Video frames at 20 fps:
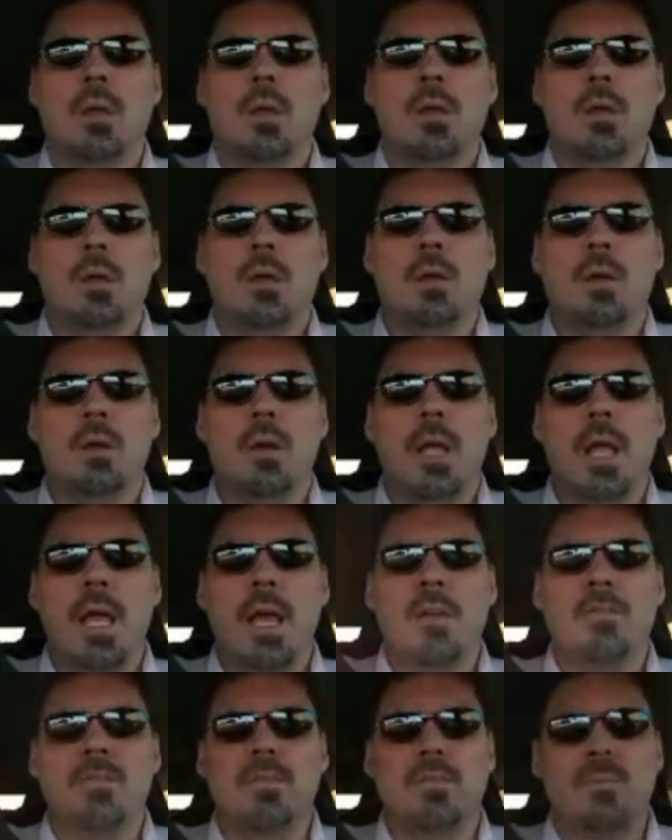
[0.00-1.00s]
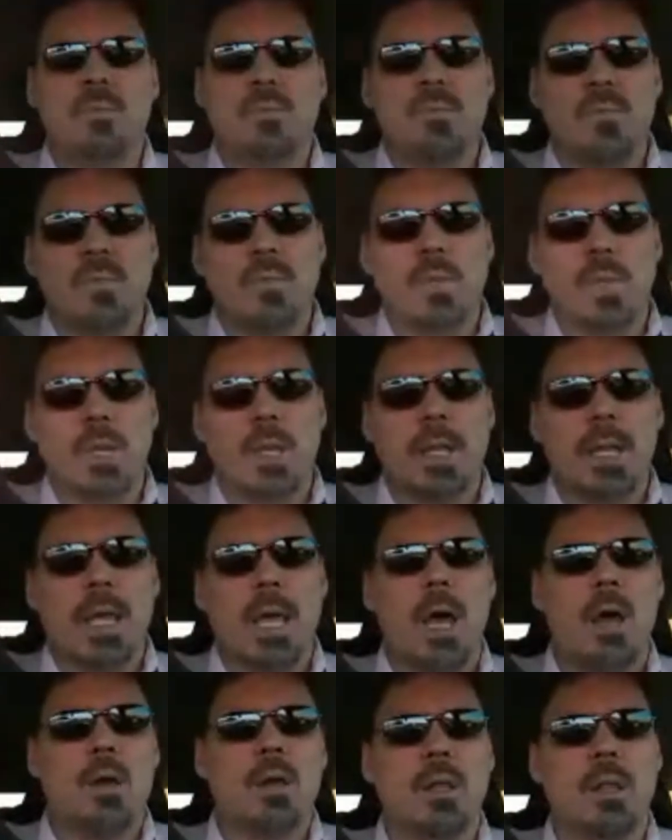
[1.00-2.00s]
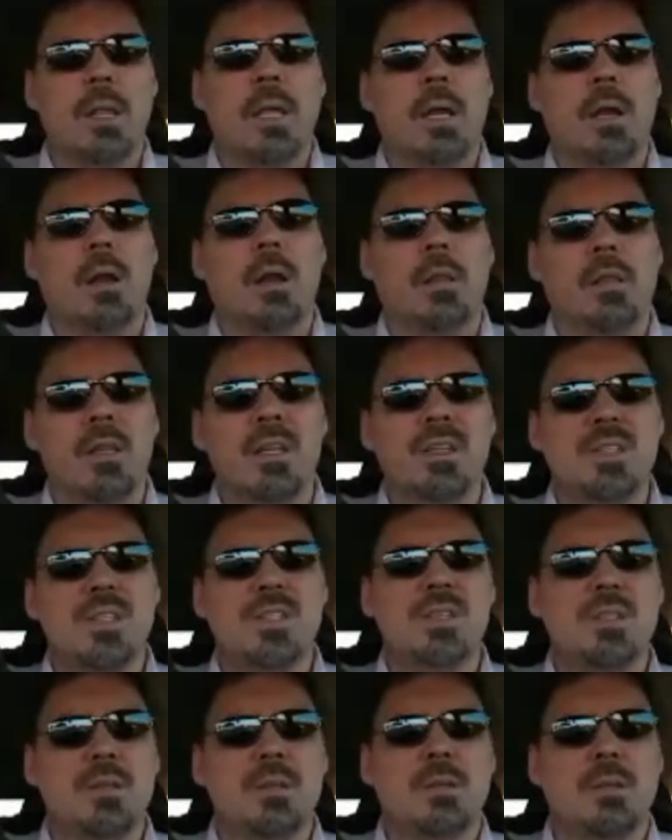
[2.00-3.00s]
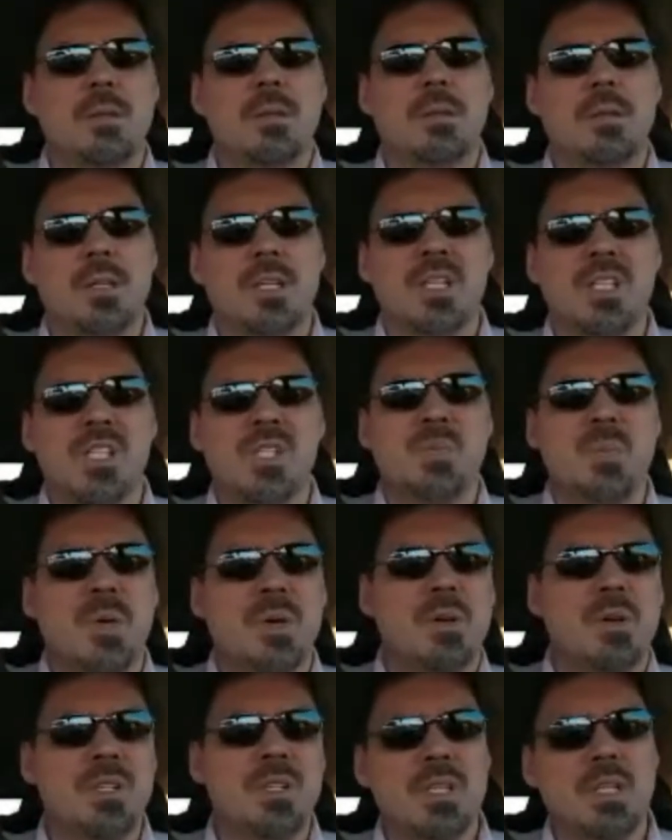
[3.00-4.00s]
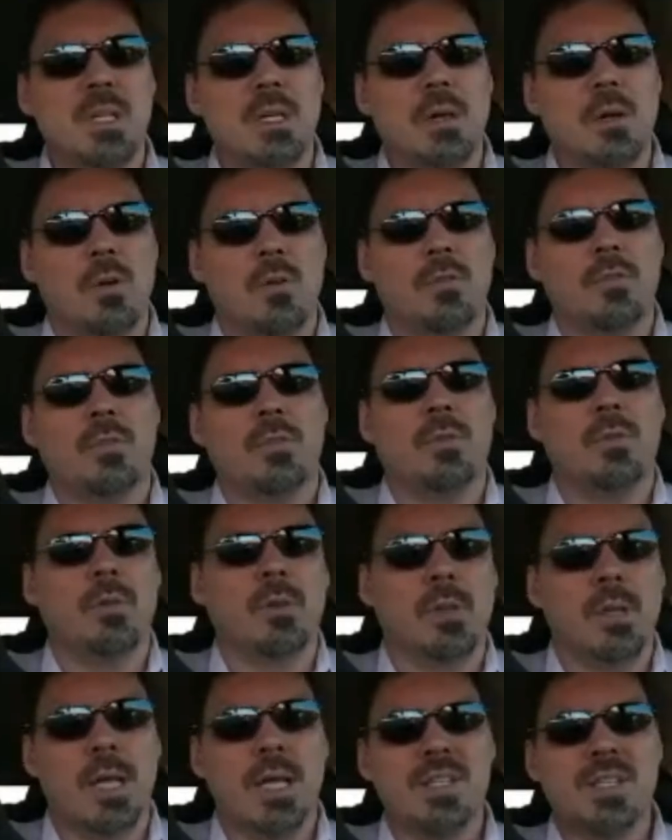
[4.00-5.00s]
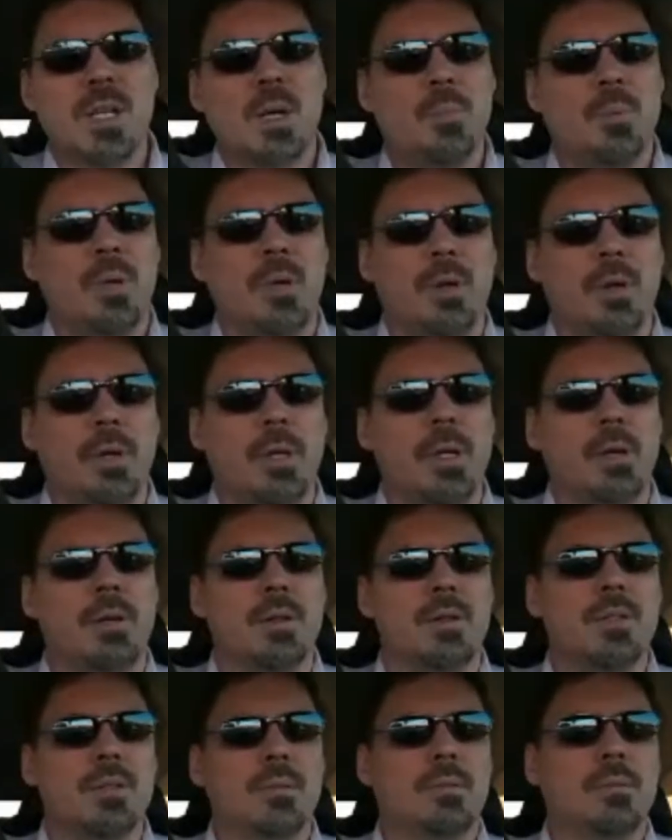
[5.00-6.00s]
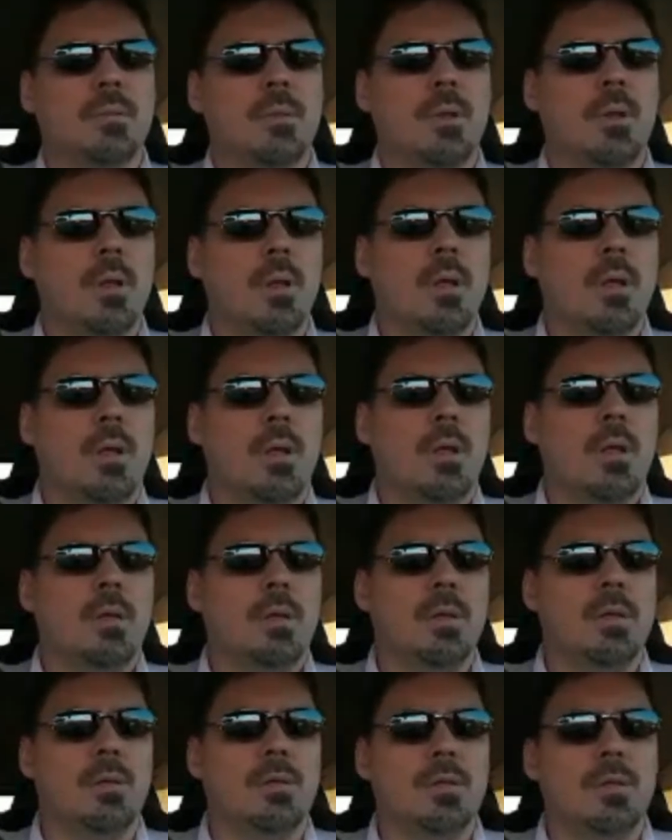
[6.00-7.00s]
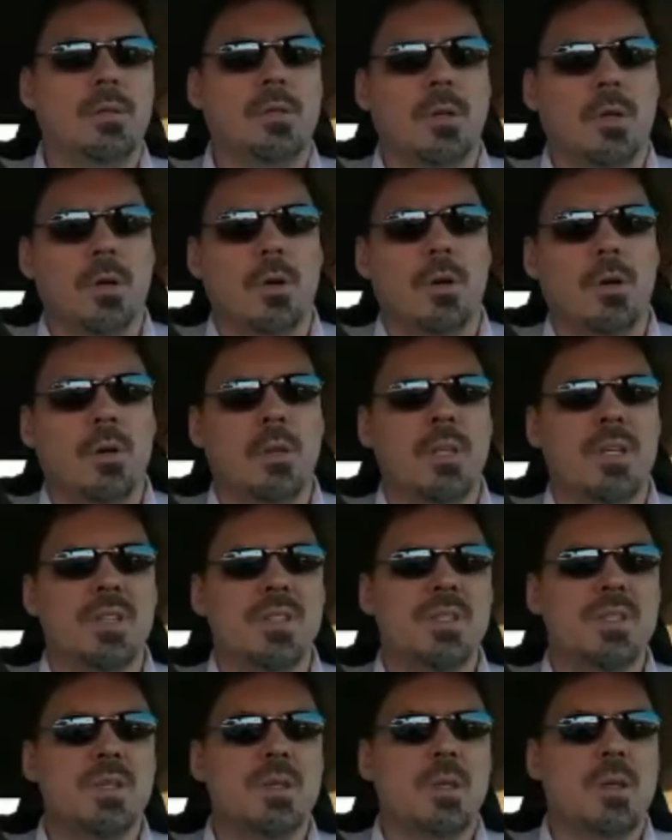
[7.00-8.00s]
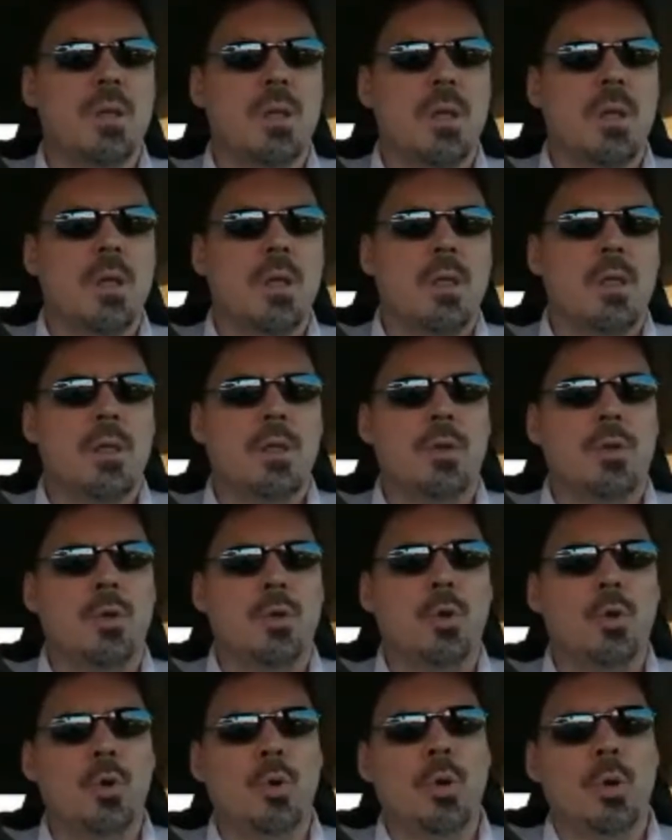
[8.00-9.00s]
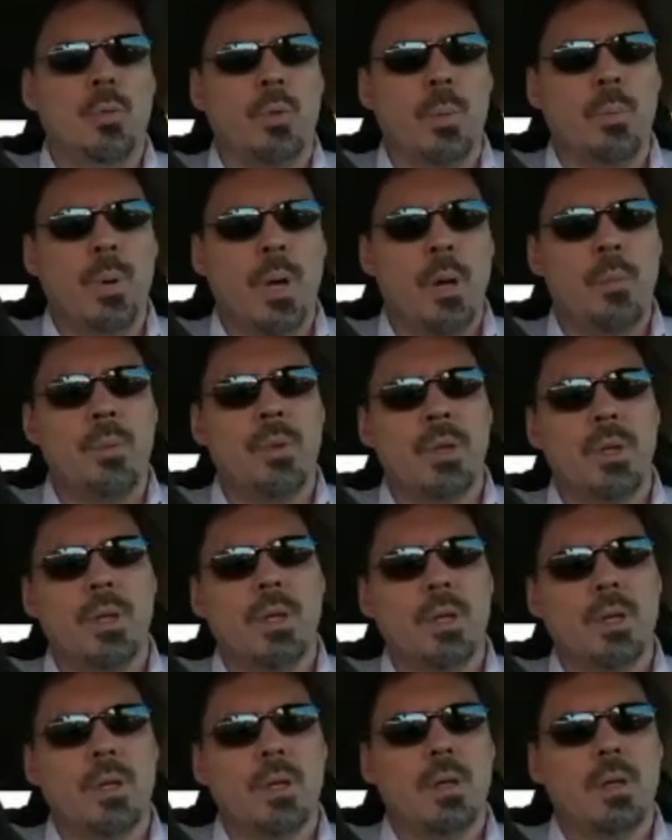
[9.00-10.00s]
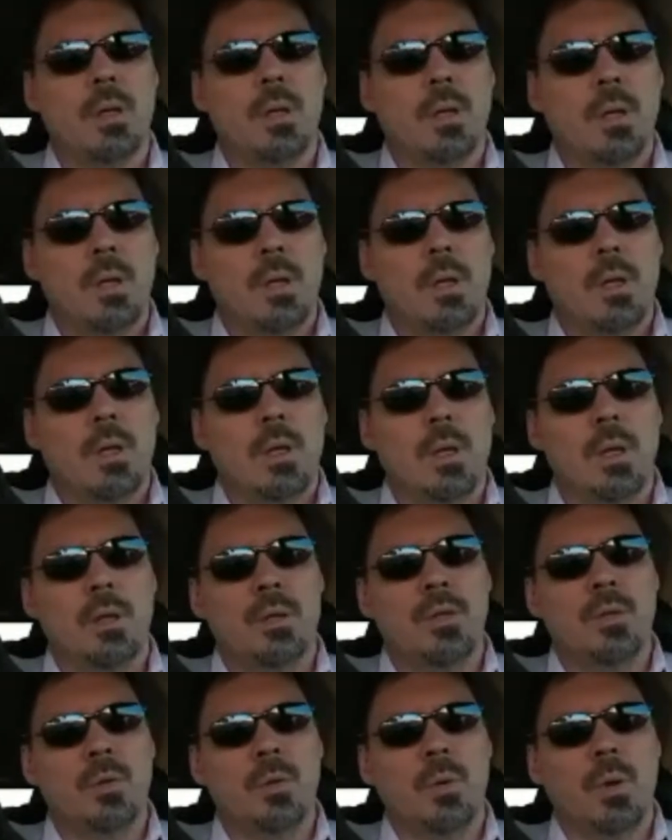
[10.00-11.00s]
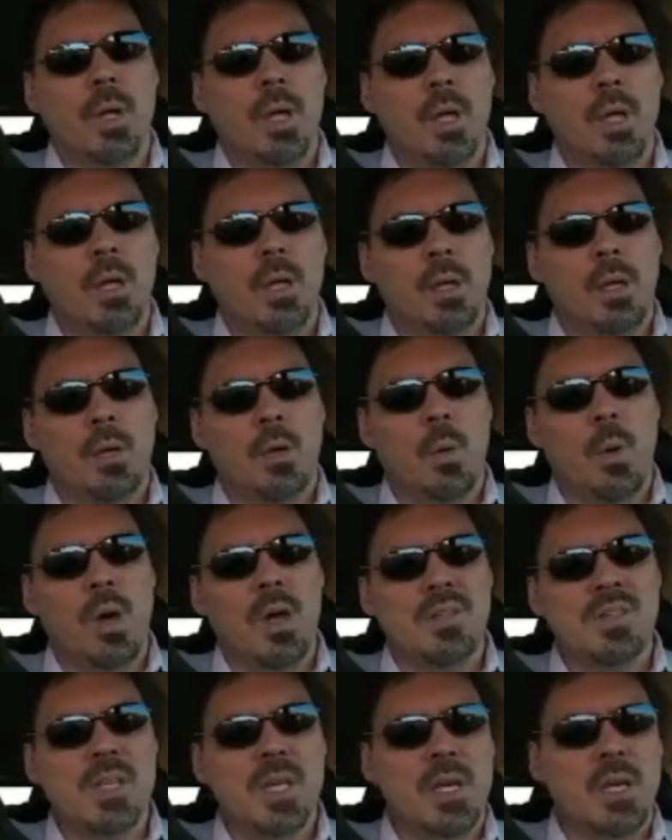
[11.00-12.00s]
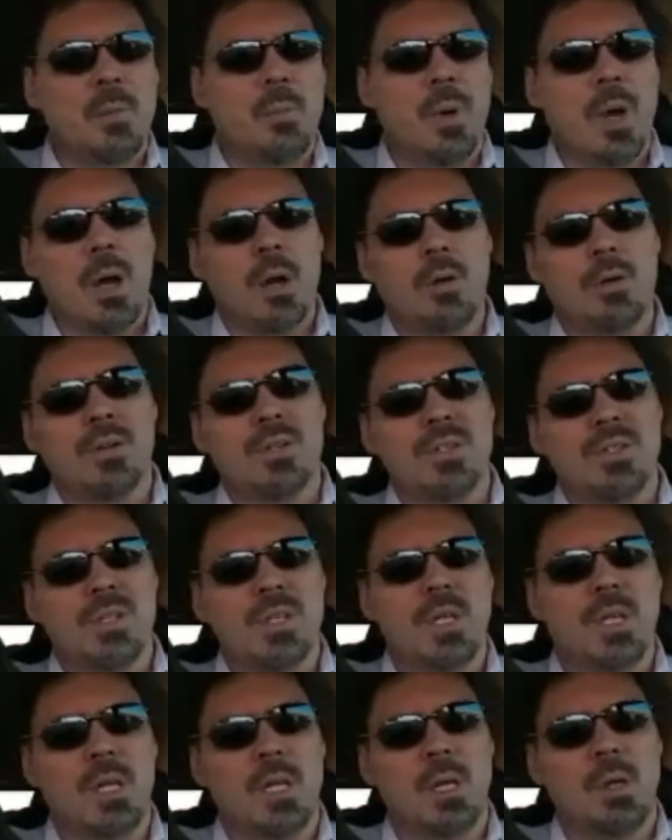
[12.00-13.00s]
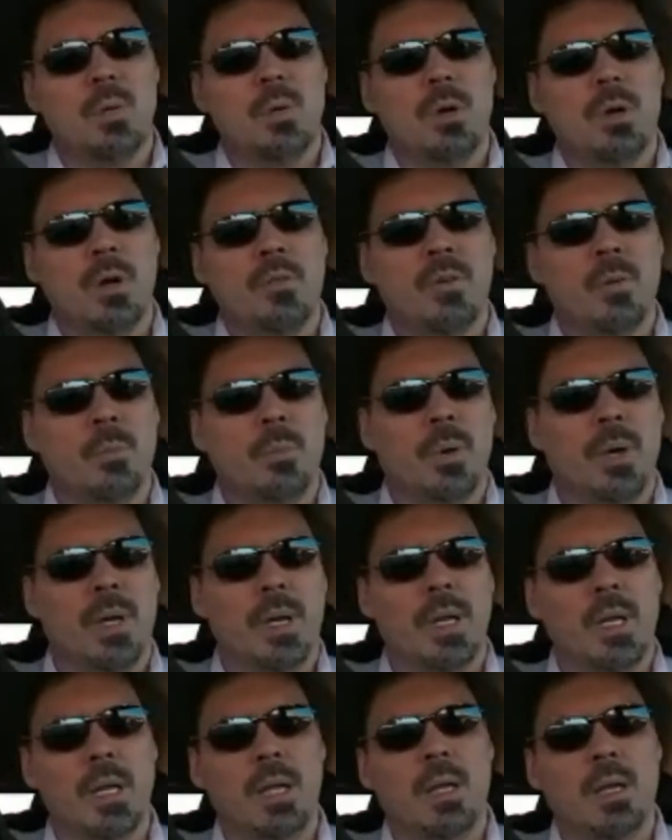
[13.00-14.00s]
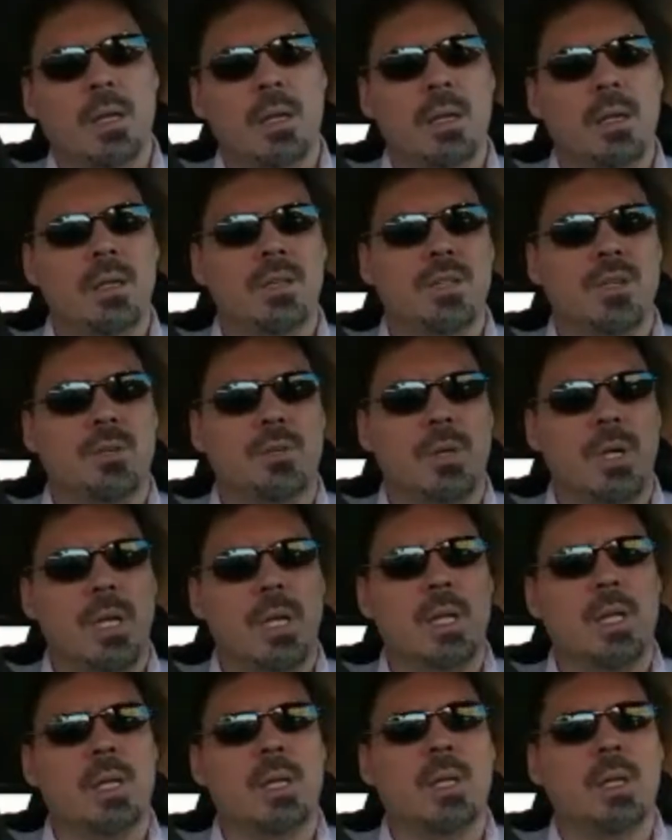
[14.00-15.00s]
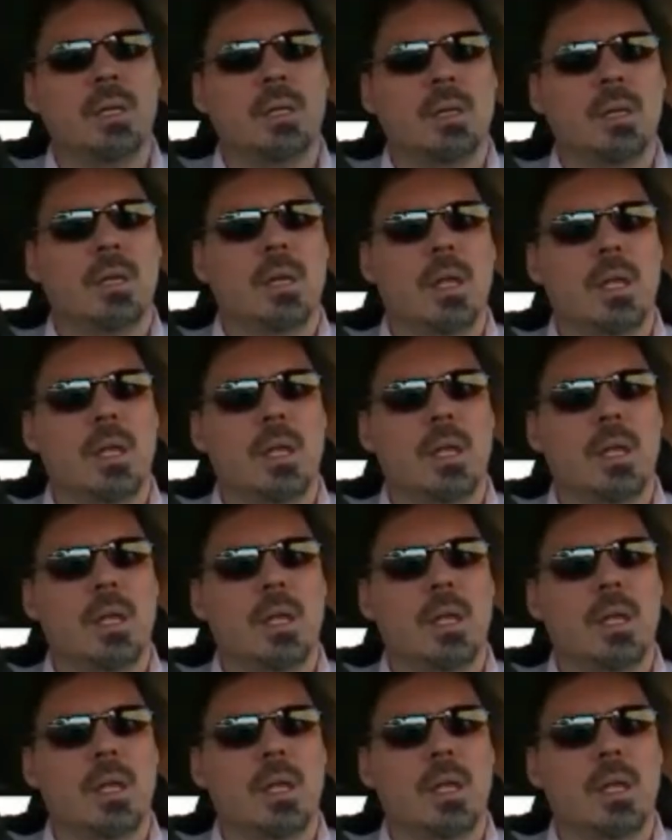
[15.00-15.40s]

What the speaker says: could have calculated this conspiracy over the last couple hundred years to turn this new republic into a quasi-democracy where everybody is greedy and